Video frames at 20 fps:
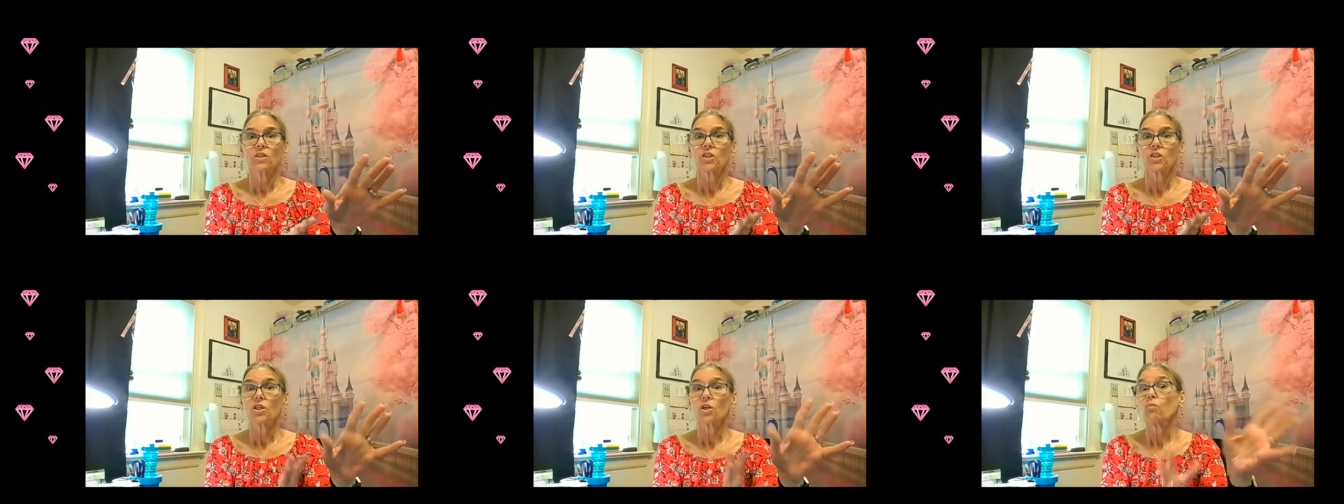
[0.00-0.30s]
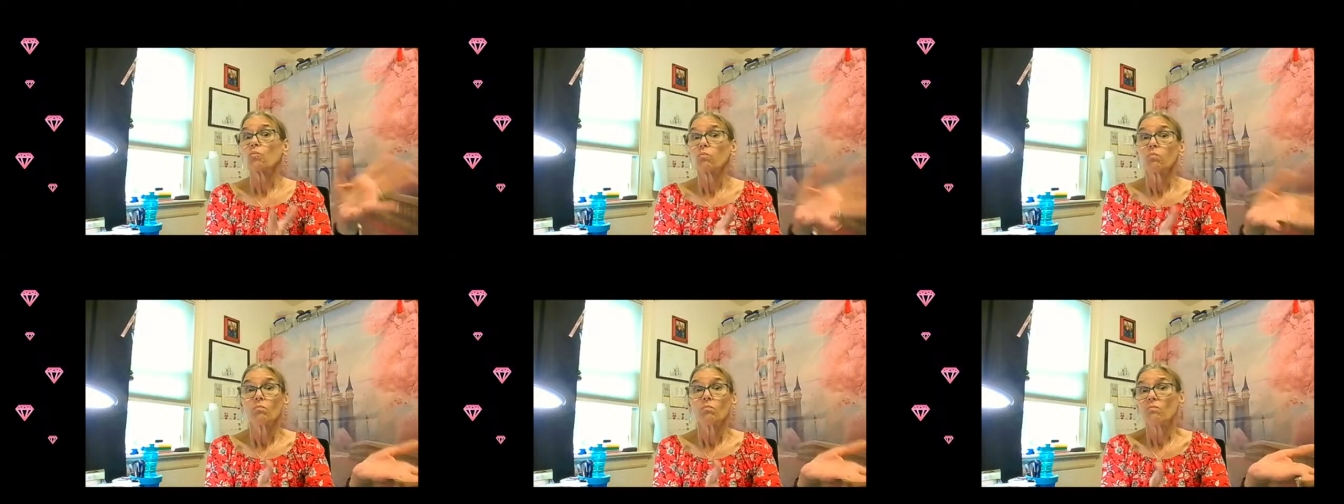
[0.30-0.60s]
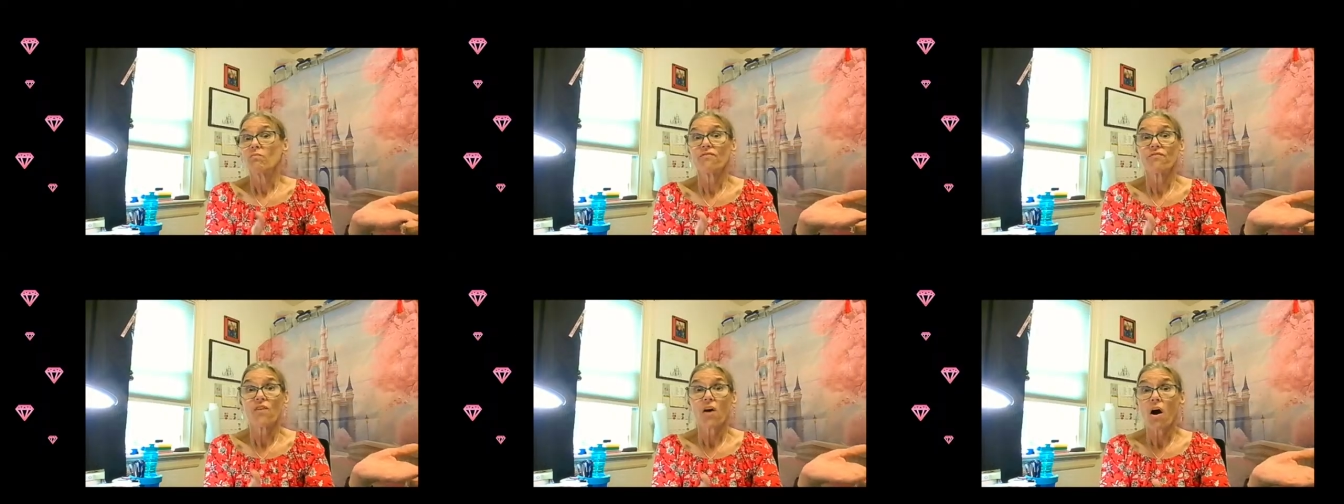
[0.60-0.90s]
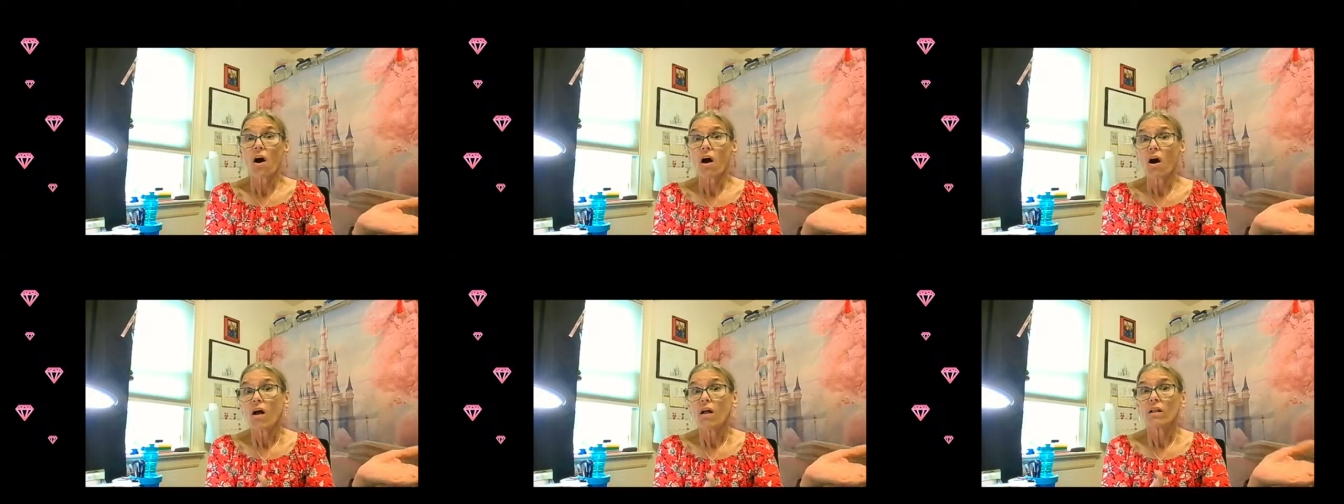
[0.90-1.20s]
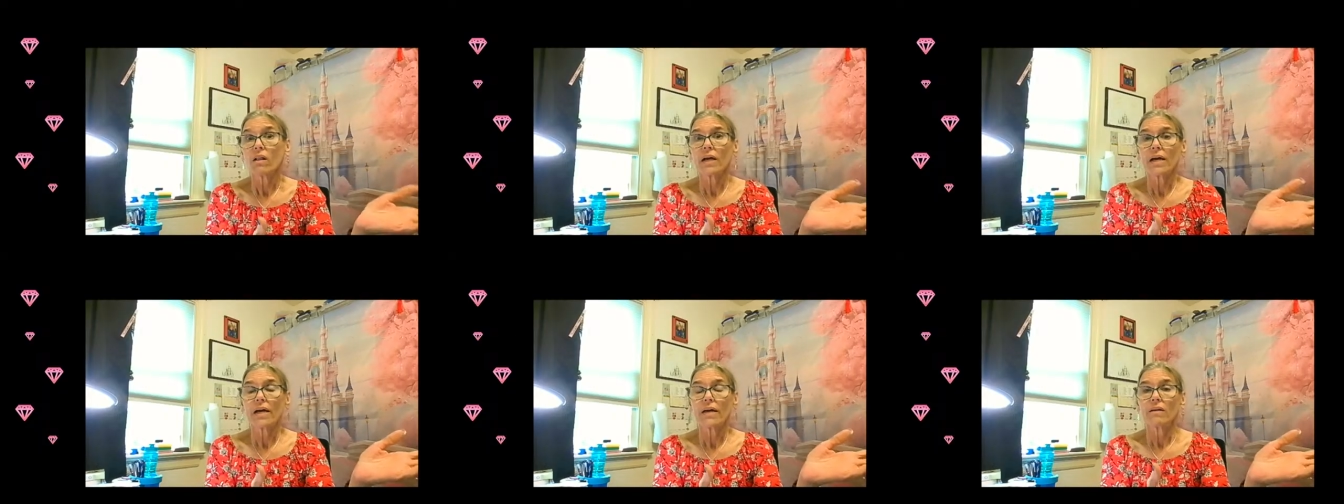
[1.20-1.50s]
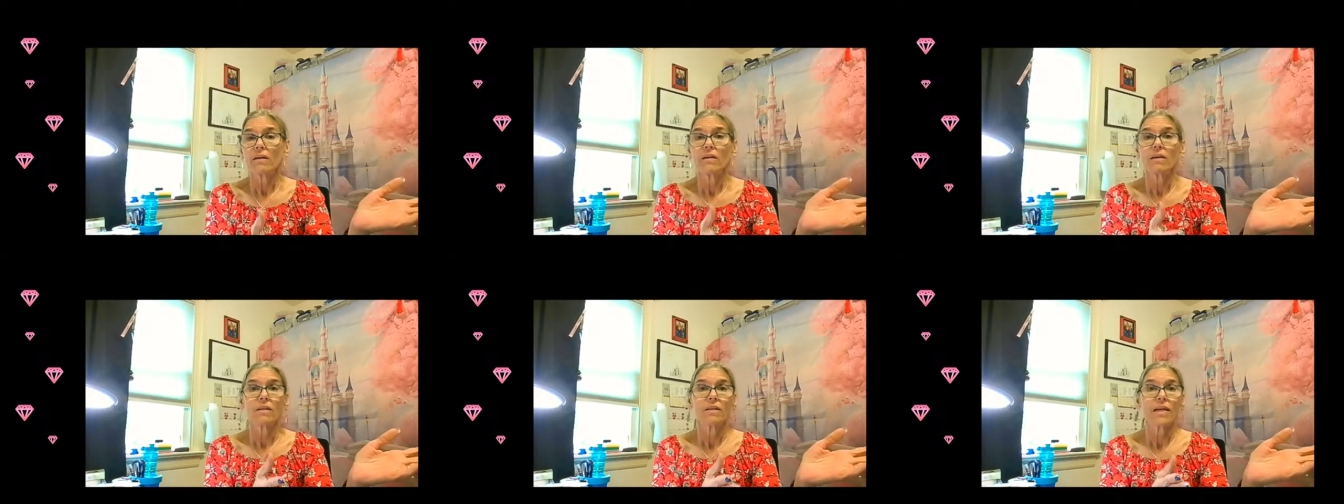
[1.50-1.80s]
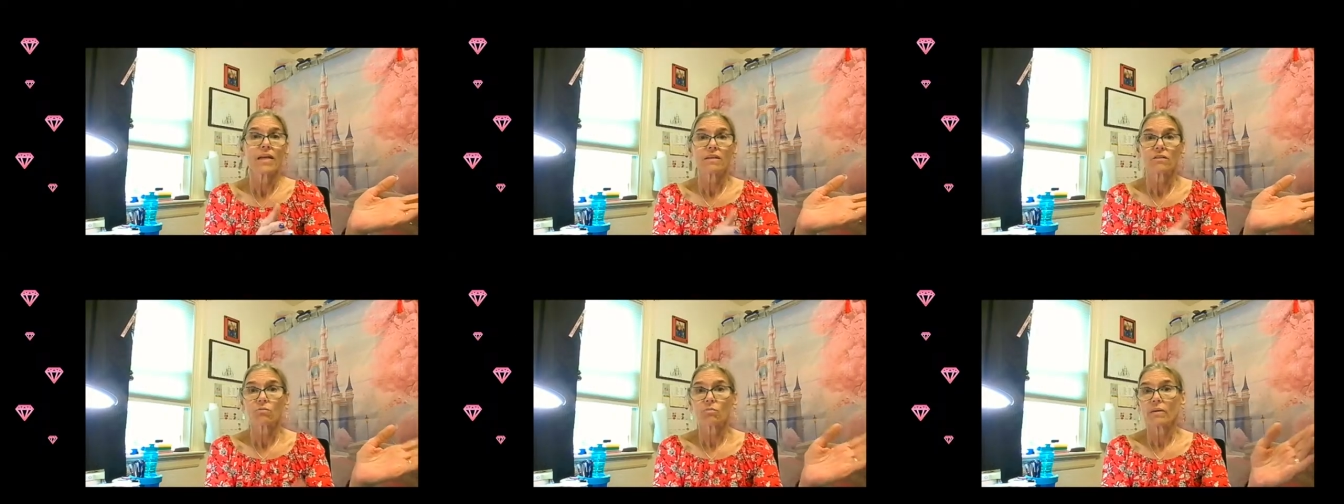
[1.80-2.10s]
till fall, and
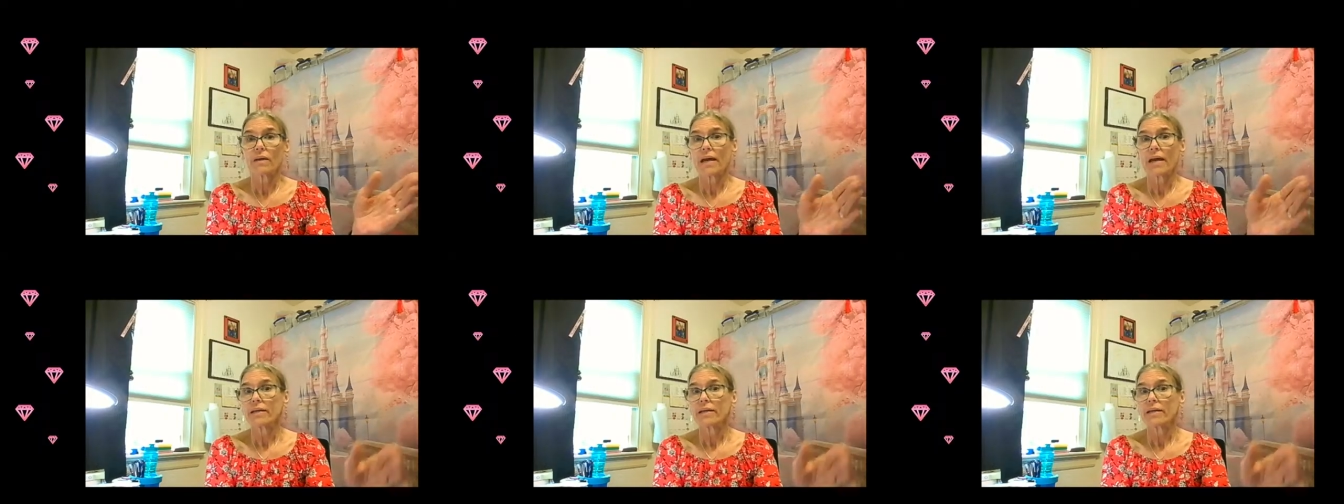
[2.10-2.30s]
that's when